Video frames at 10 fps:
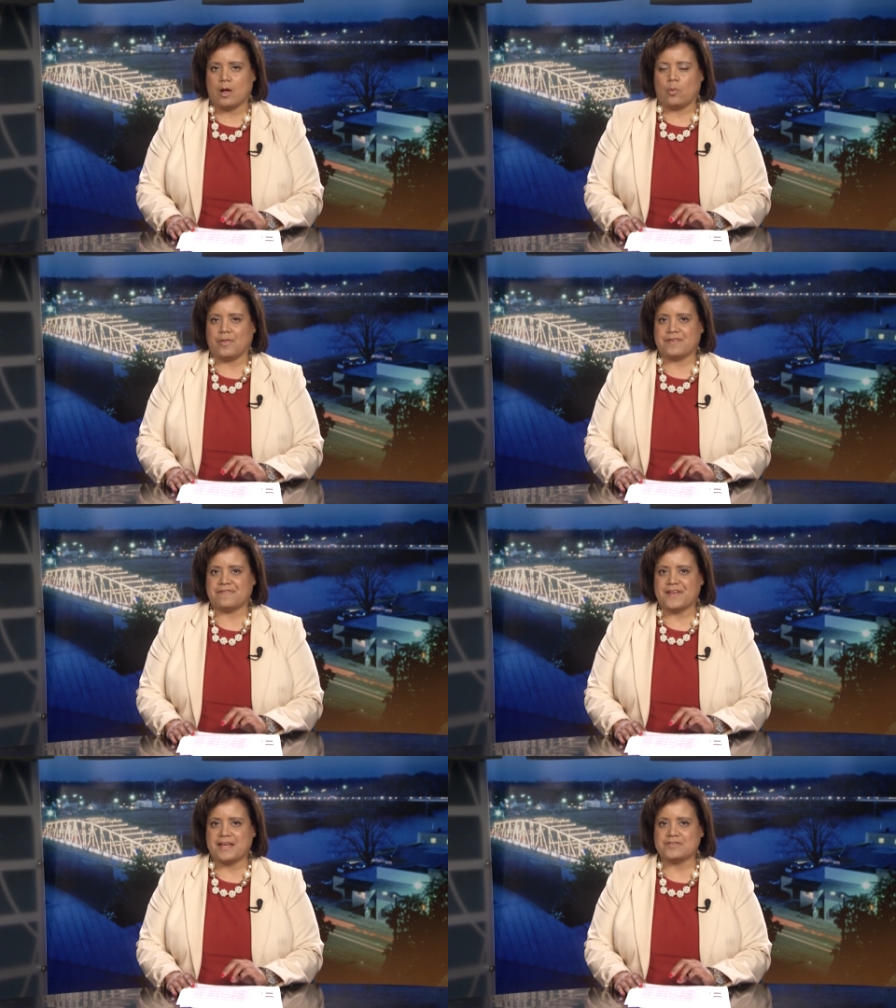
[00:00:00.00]
Well, the
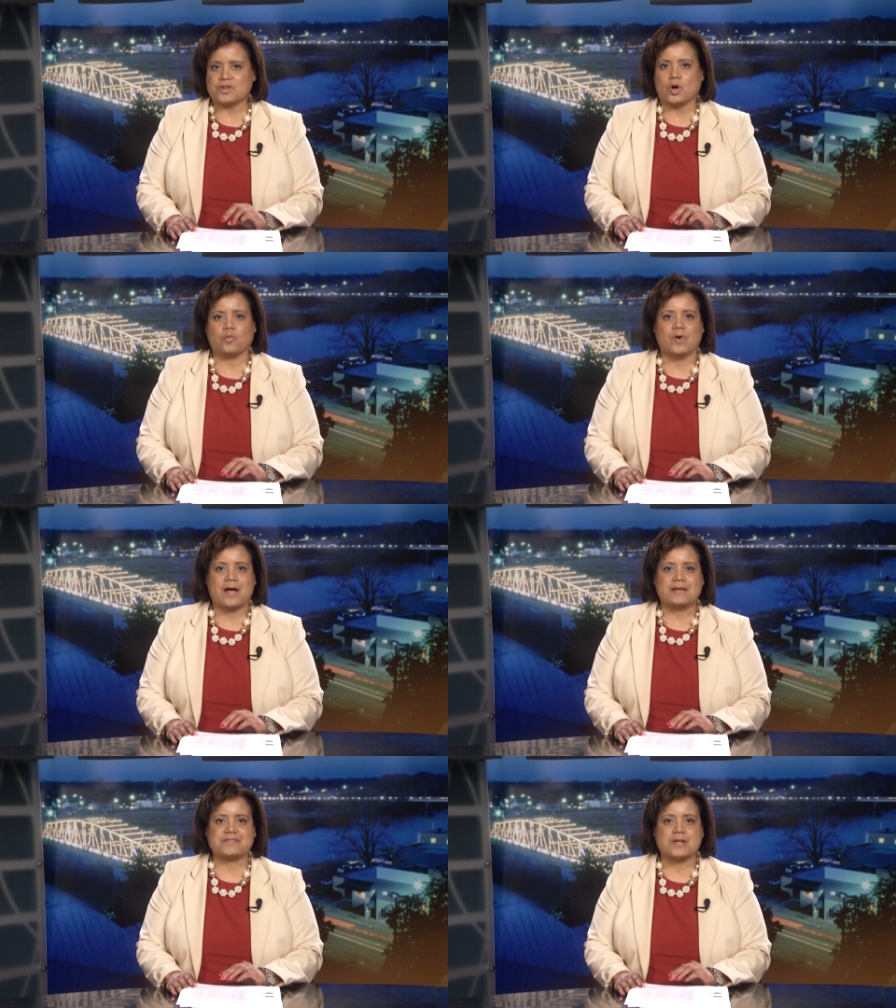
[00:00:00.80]
feds
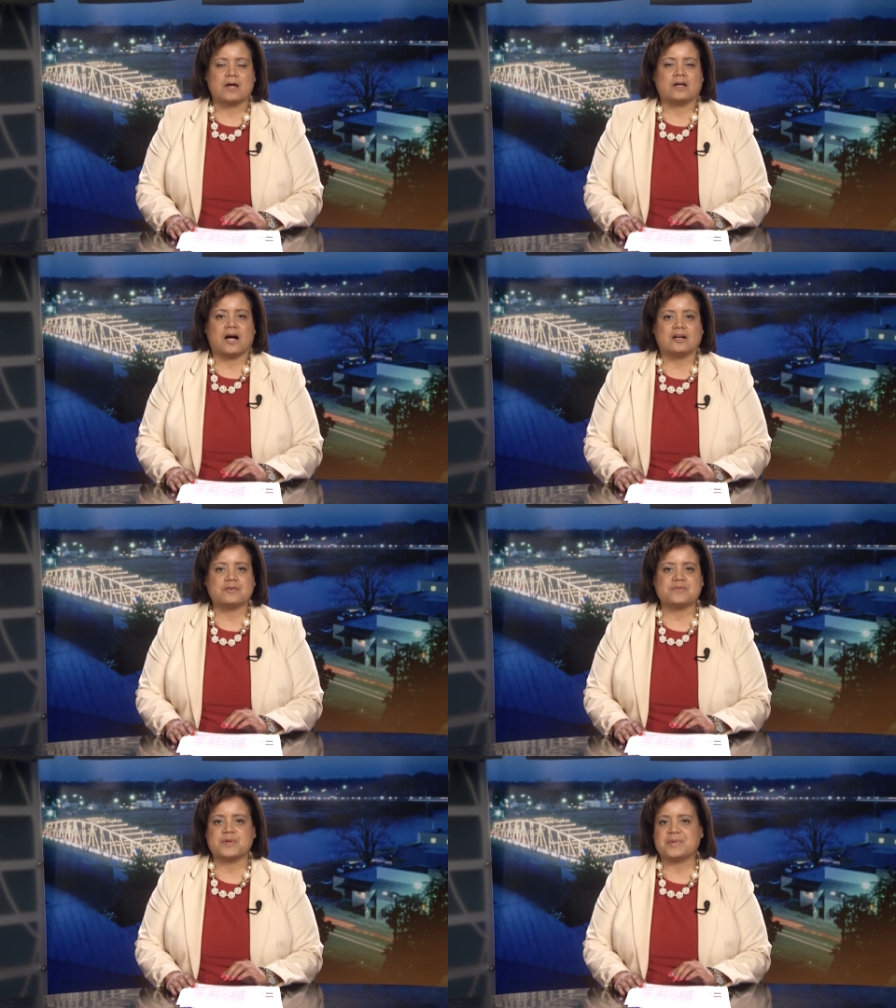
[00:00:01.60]
arrest
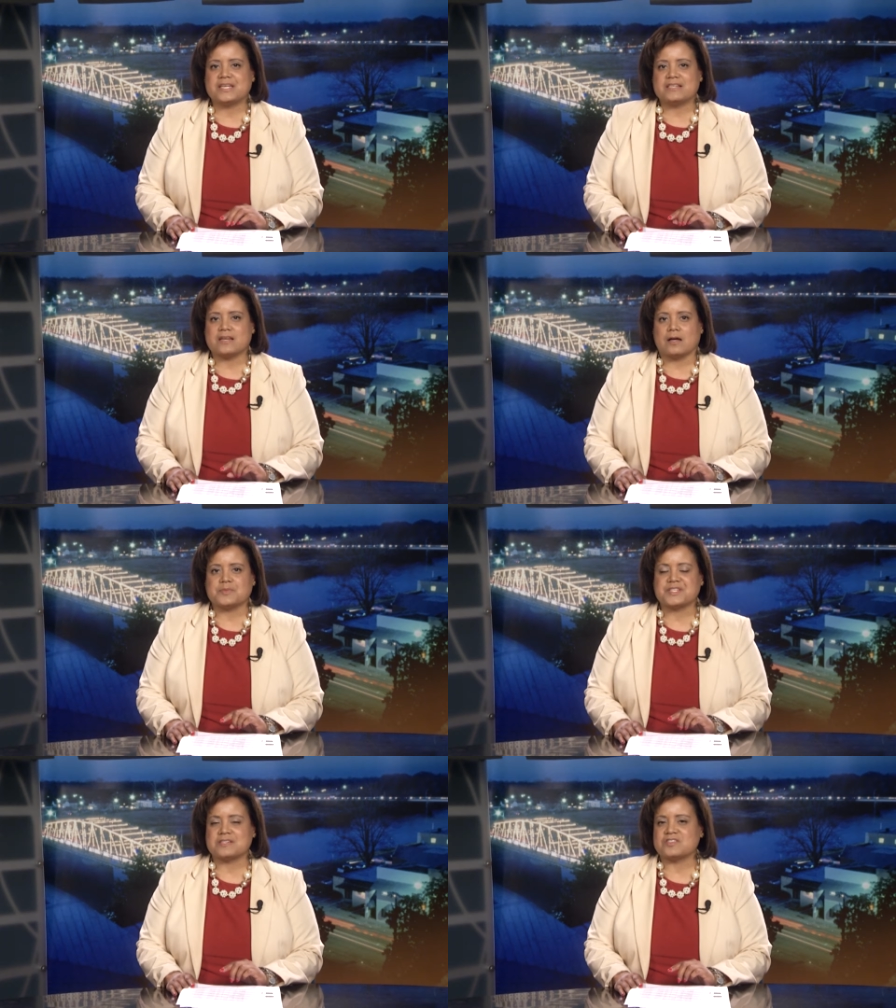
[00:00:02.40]
Congressman Benny
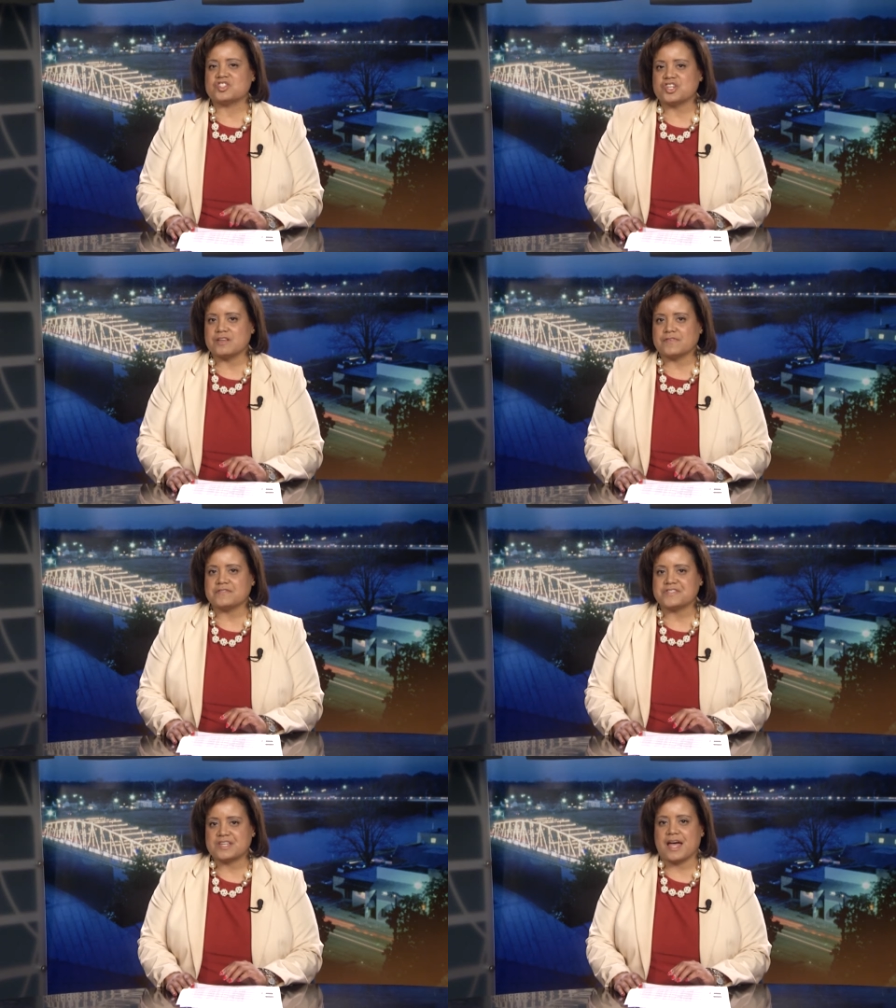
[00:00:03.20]
Thompson's chief
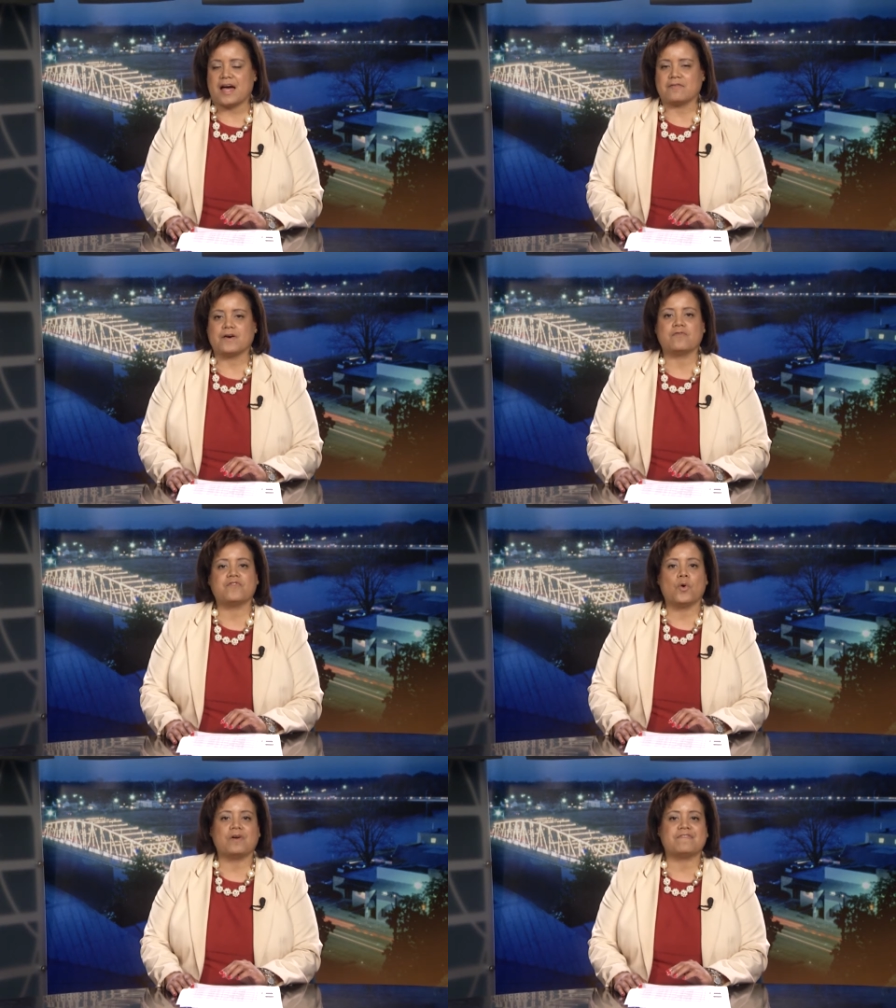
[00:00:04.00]
of staff
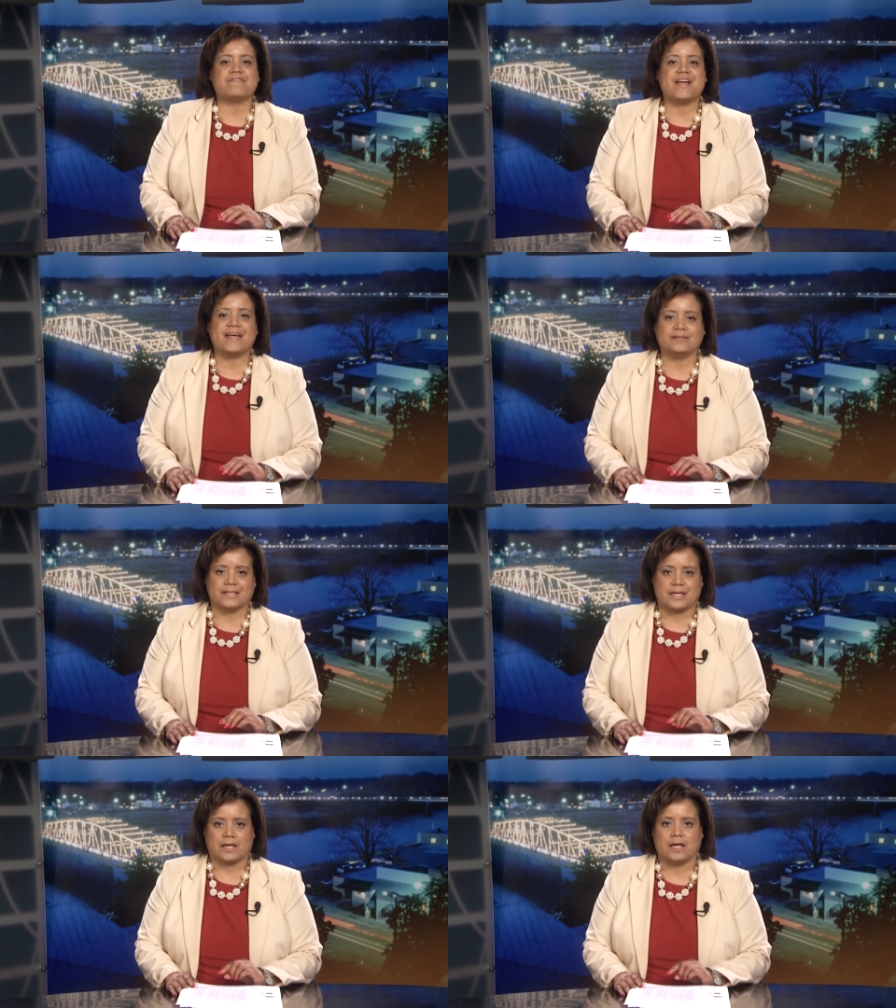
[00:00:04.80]
for
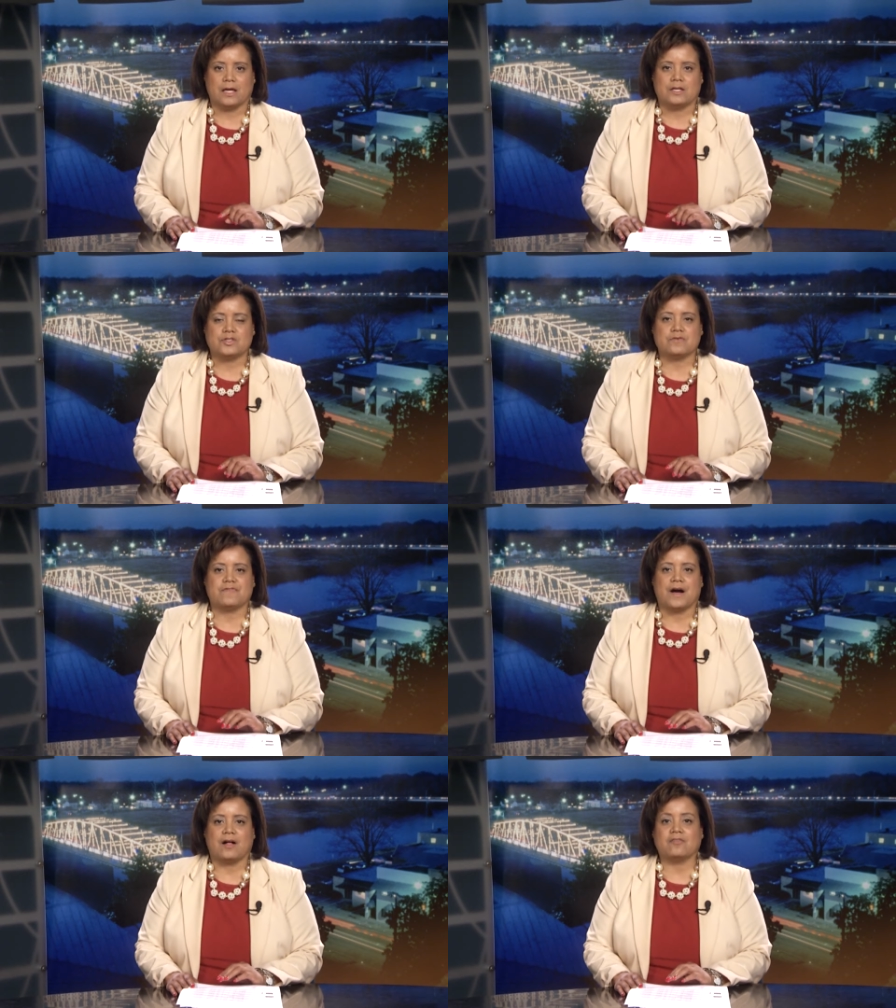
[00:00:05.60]
failing to
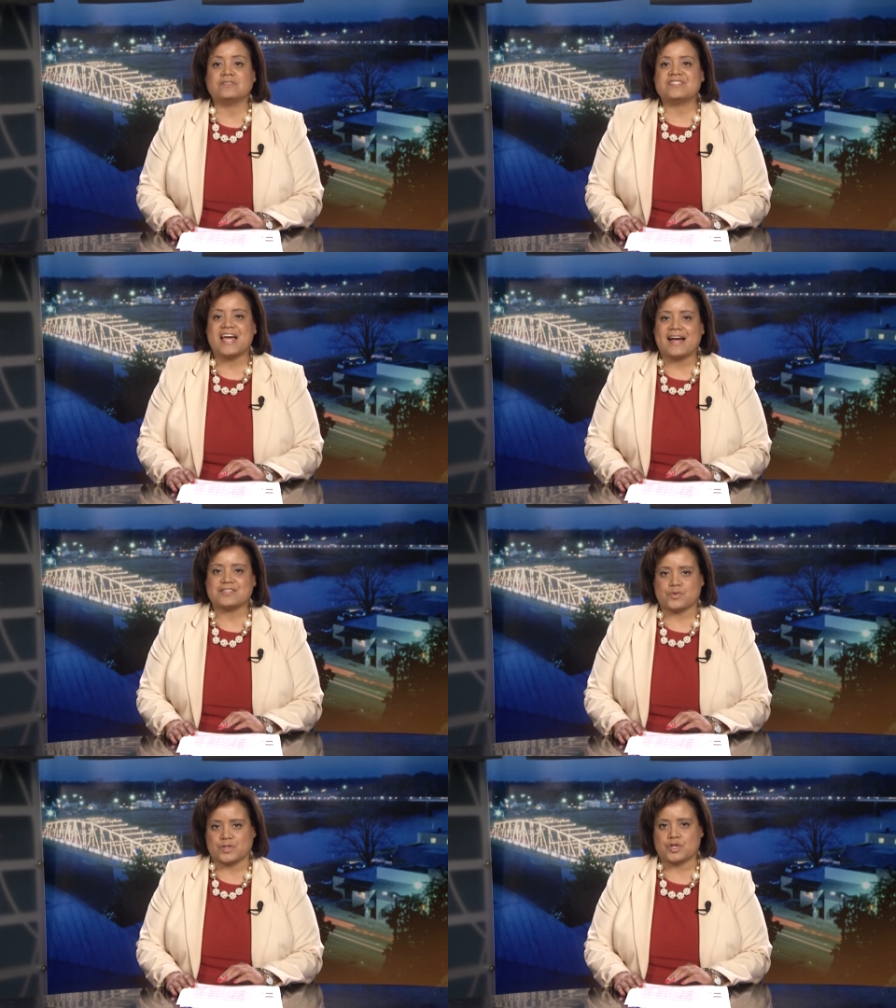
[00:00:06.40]
file
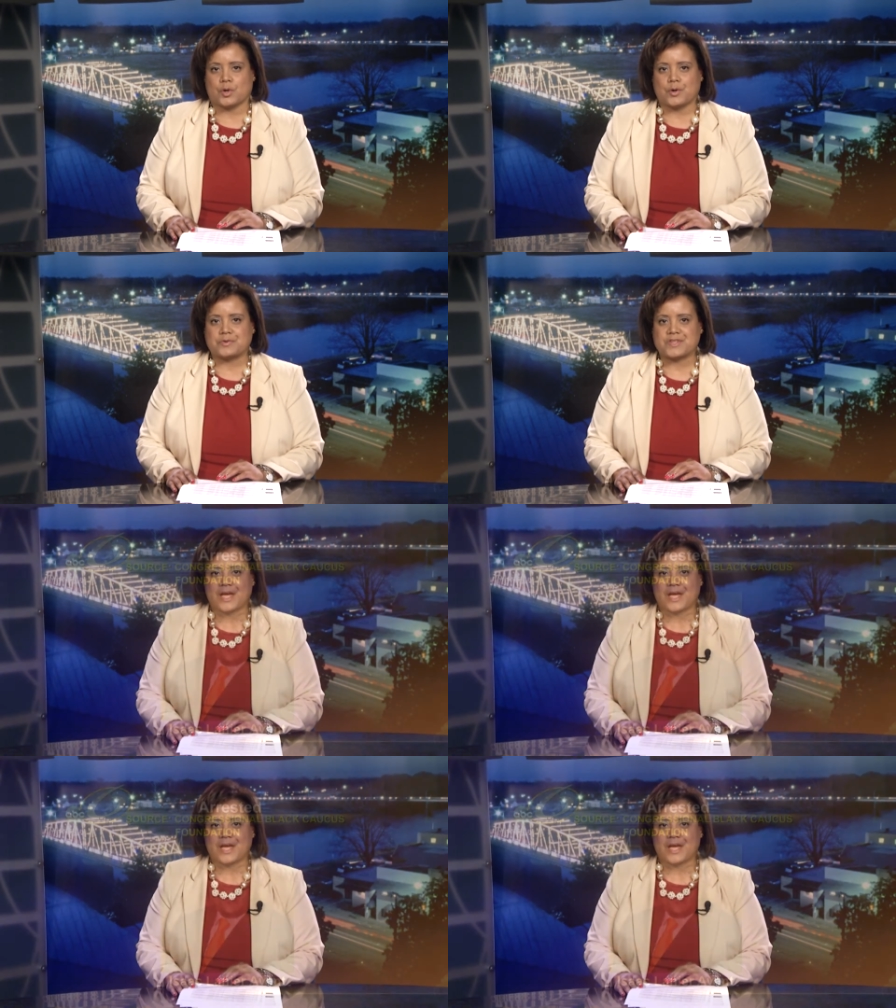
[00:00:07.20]
tax returns.